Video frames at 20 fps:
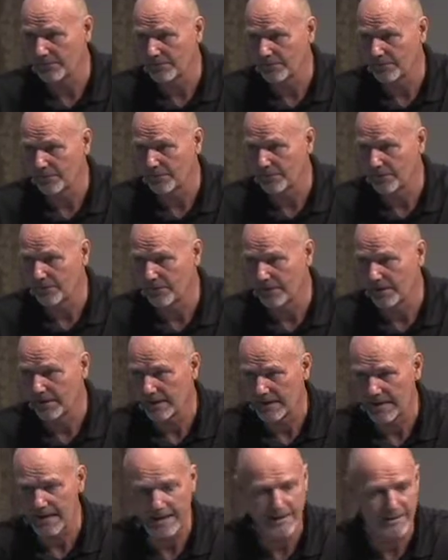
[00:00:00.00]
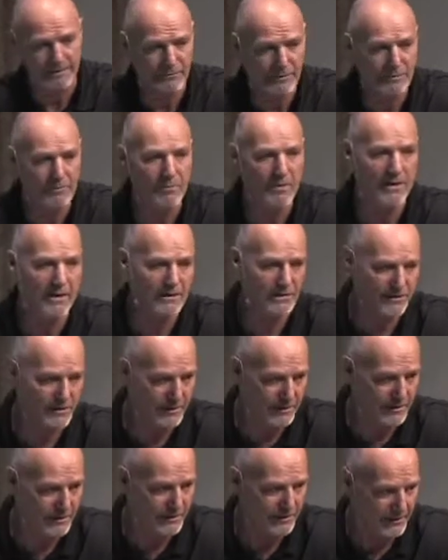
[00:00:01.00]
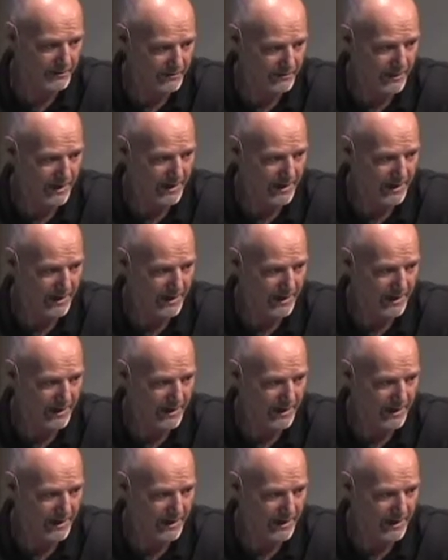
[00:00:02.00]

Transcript: before the Lord, and I can be ministered to